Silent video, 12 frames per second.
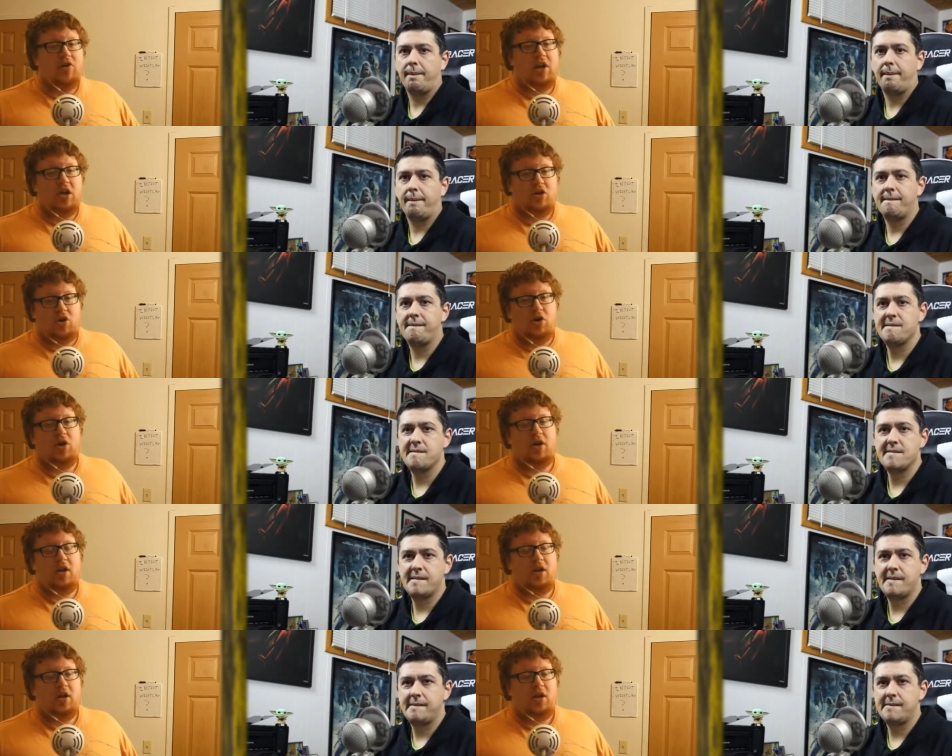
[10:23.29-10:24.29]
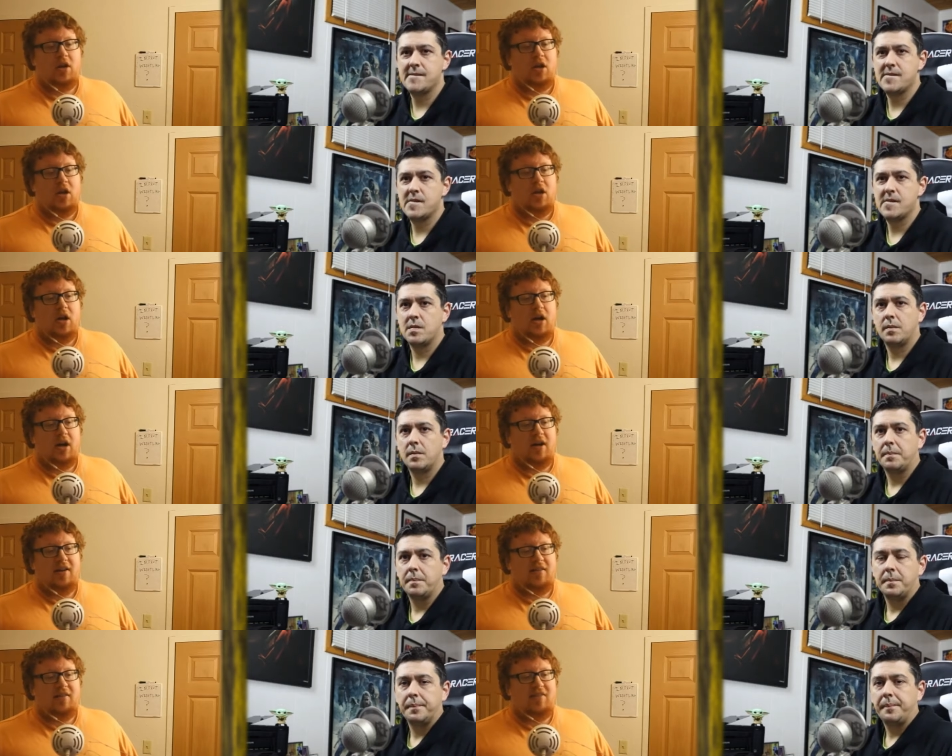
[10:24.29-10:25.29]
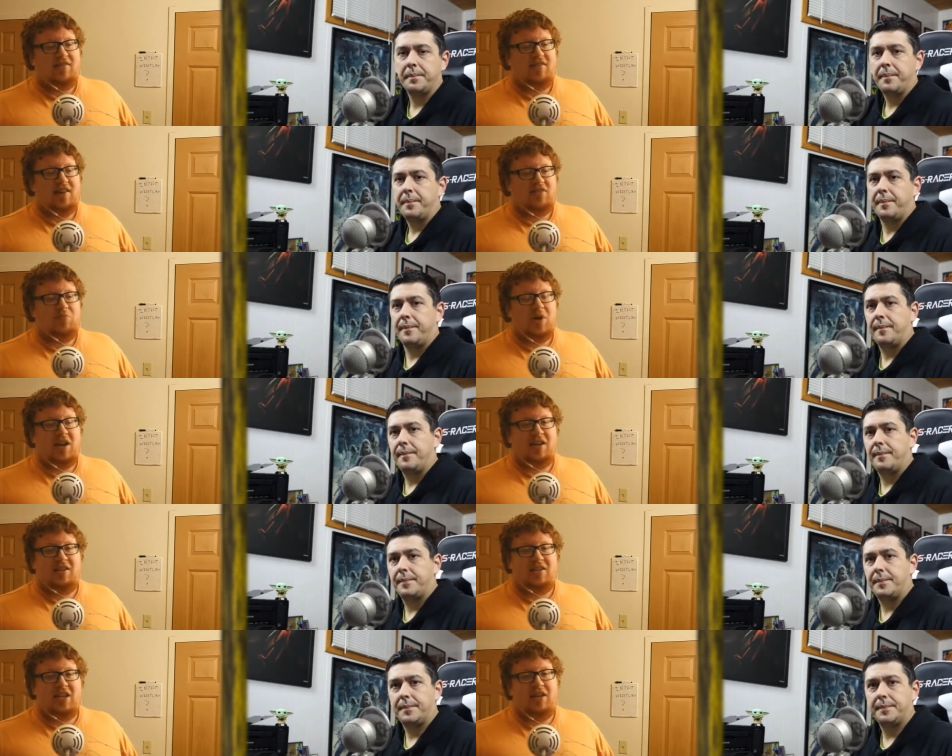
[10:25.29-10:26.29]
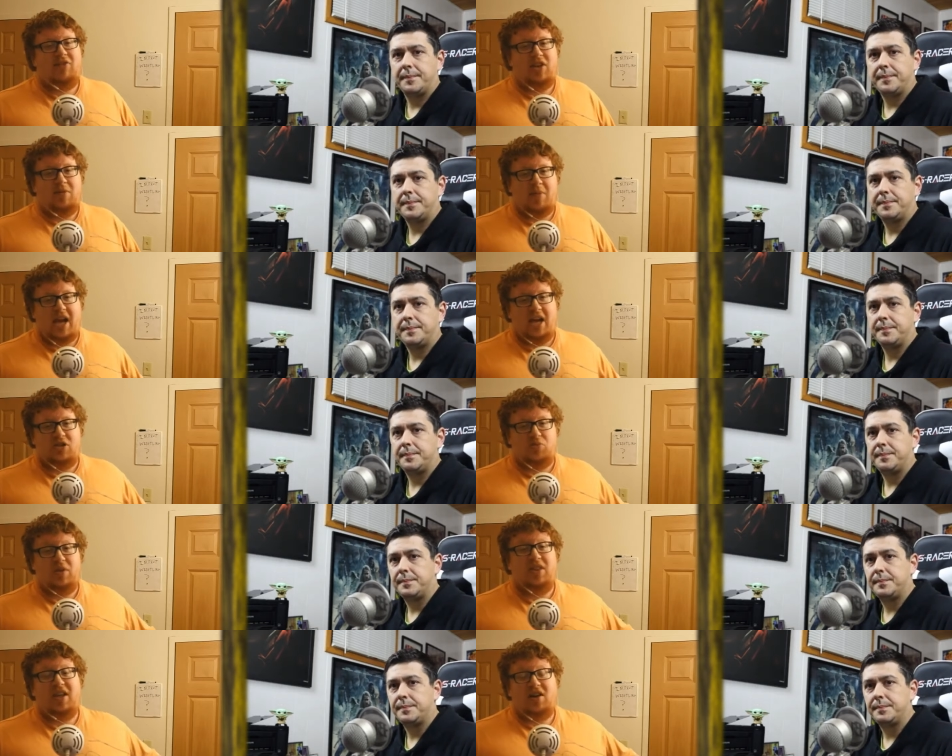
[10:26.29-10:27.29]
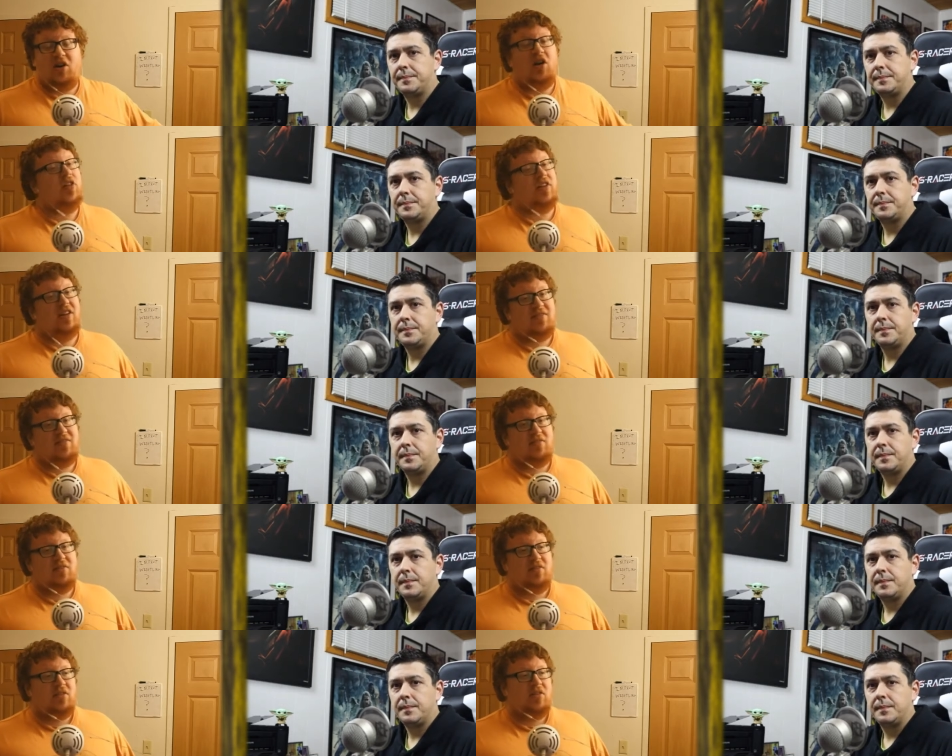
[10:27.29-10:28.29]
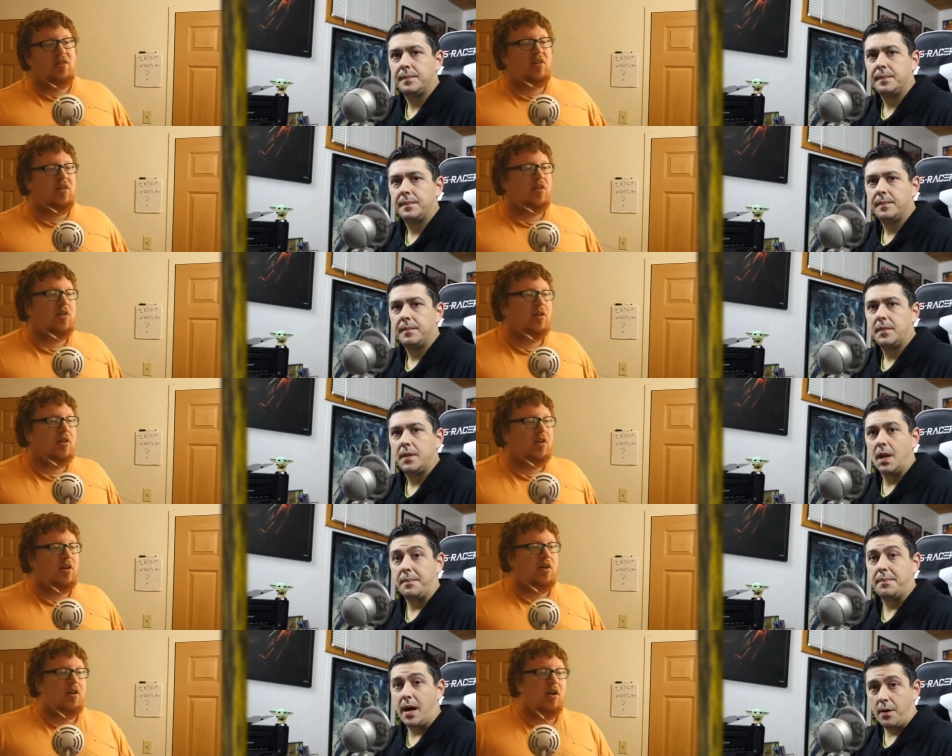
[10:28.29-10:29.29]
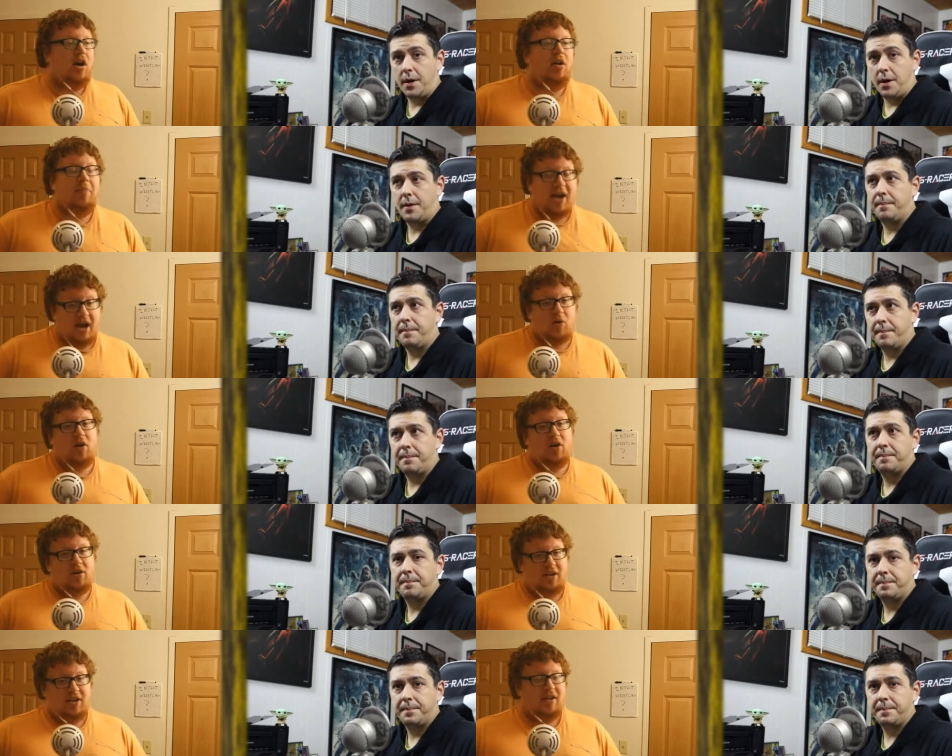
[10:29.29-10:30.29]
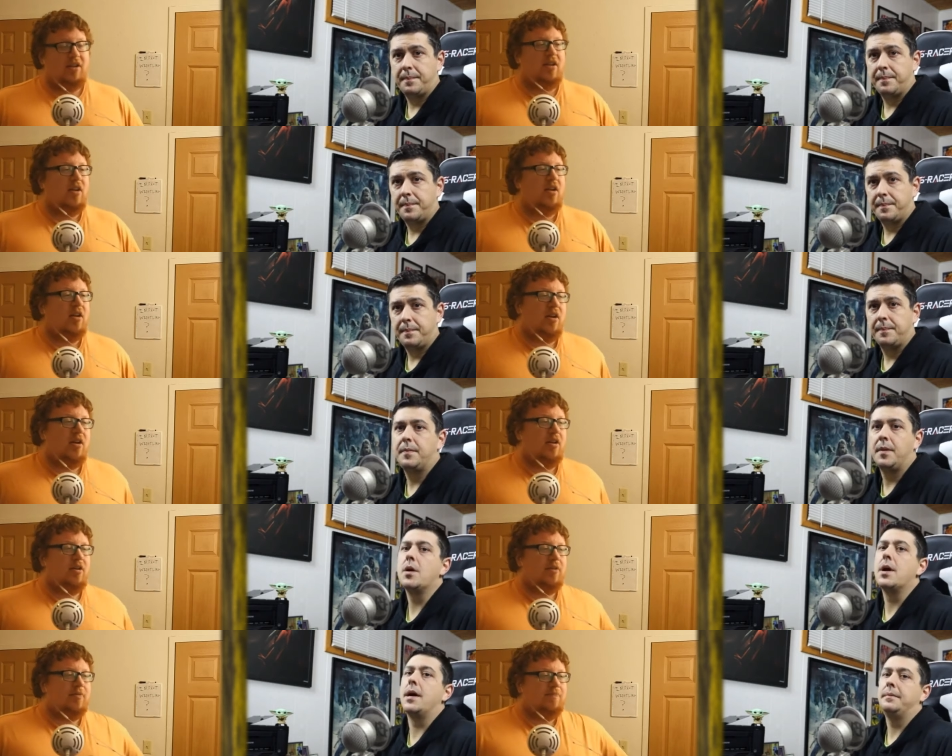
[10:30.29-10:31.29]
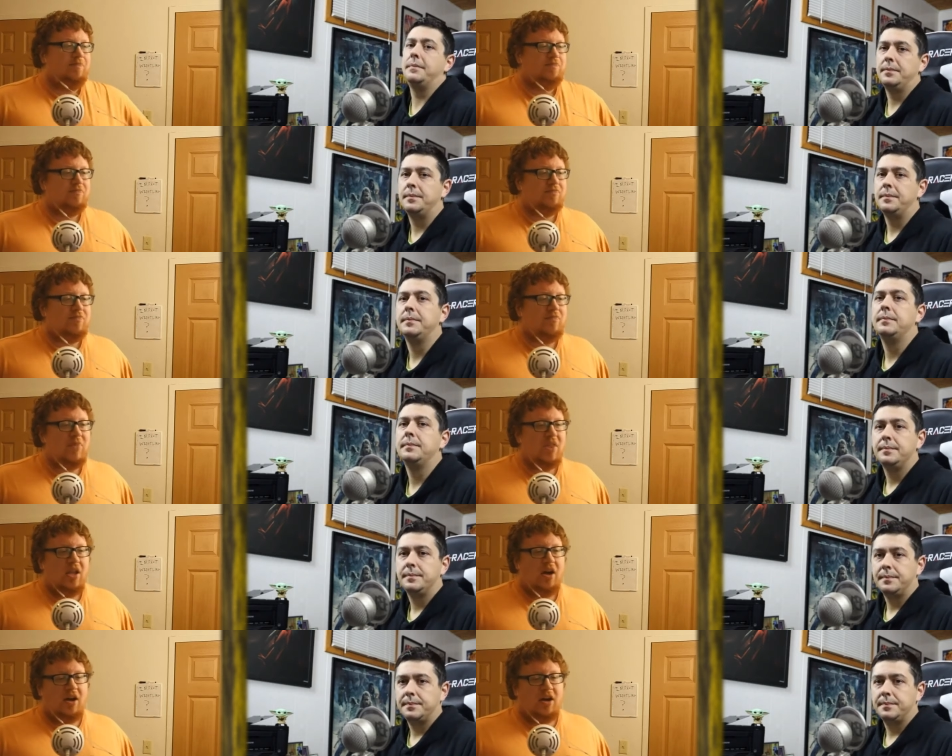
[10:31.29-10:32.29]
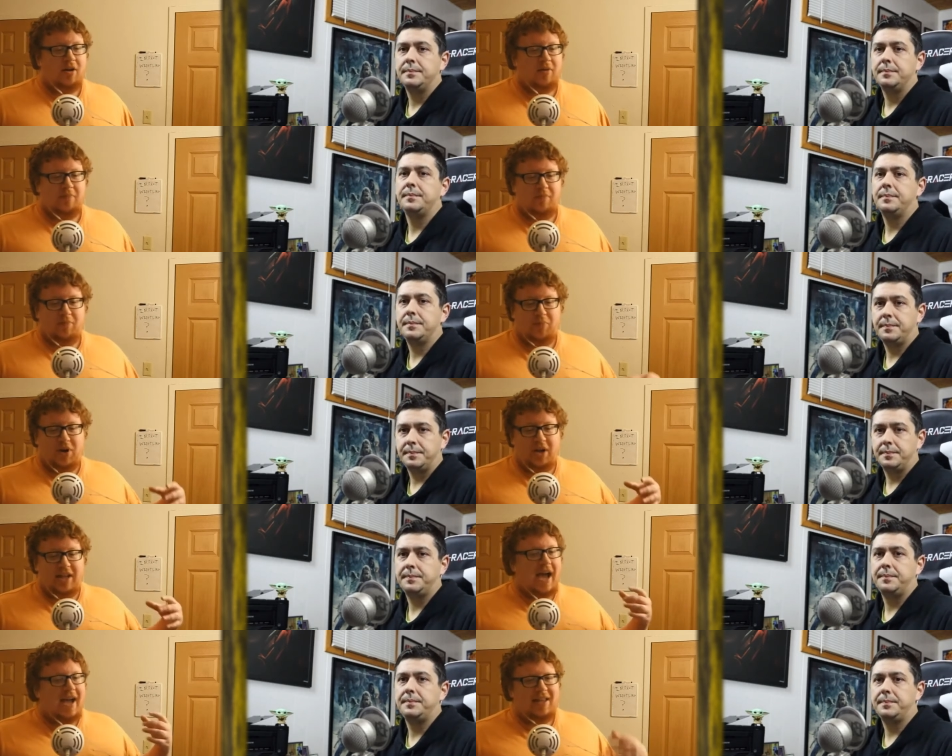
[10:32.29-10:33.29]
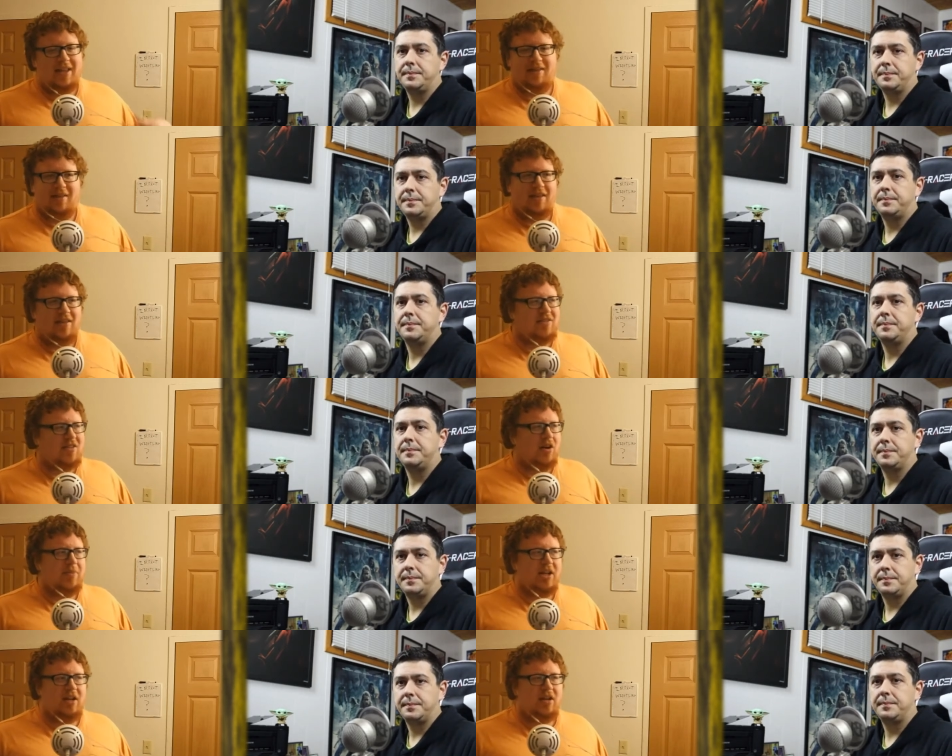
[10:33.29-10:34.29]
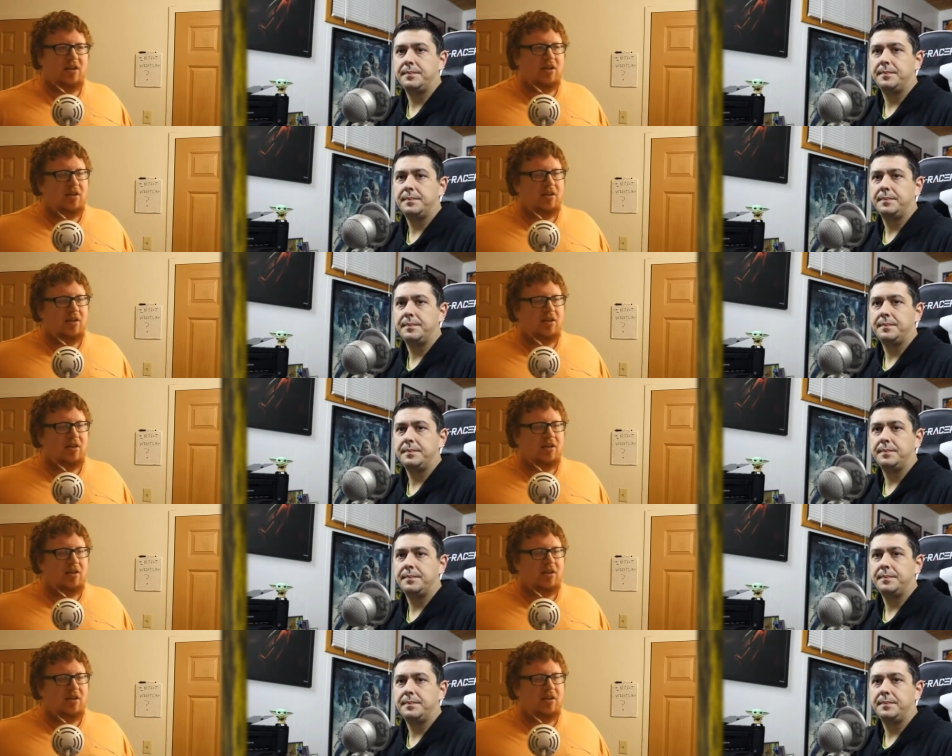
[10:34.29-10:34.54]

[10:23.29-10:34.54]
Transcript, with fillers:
Speaker 1: good uh, six minute TV match with Nick Aldis
Speaker 2: on Power. On Power. Okay.
Speaker 1: Um, but yeah, he he's come in,